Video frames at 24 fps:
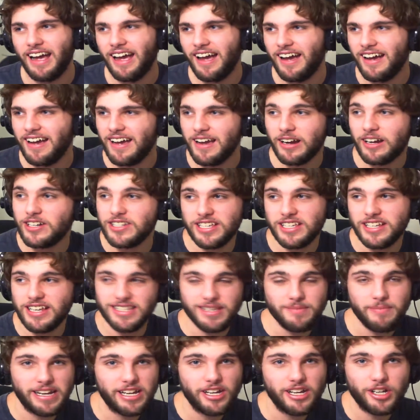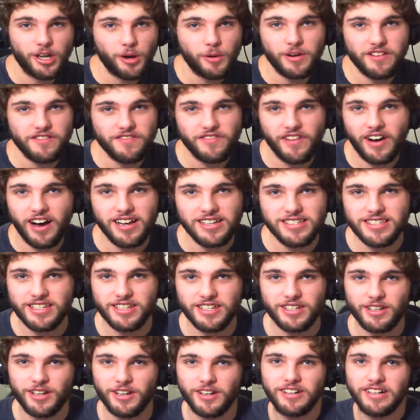Because it doesn't make it go any faster, you
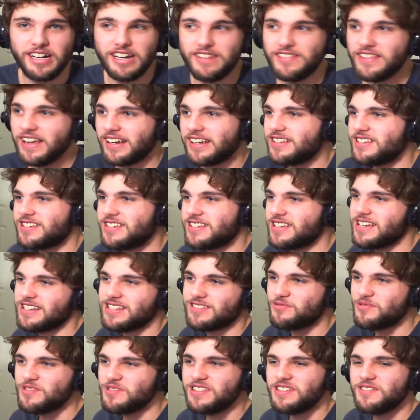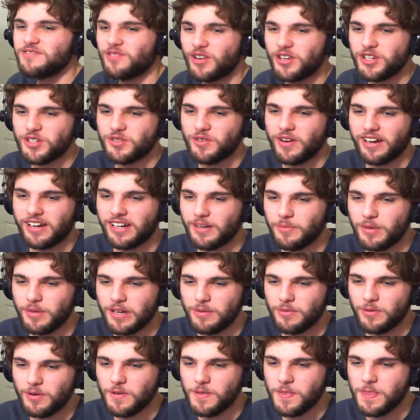know. And that just gets really frustrating to
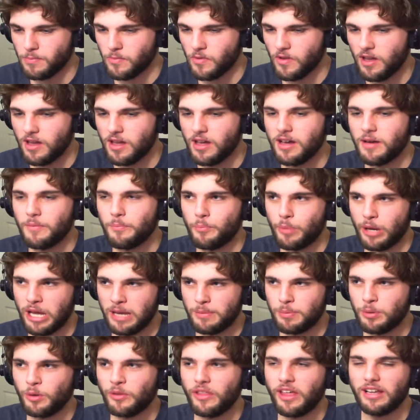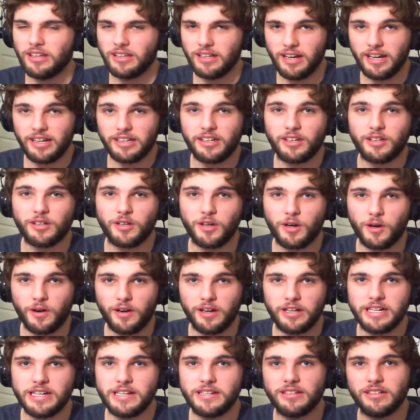people. People that like
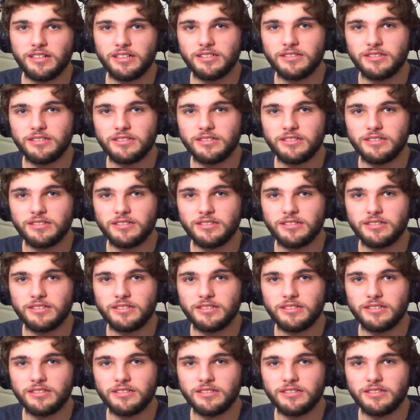coriander.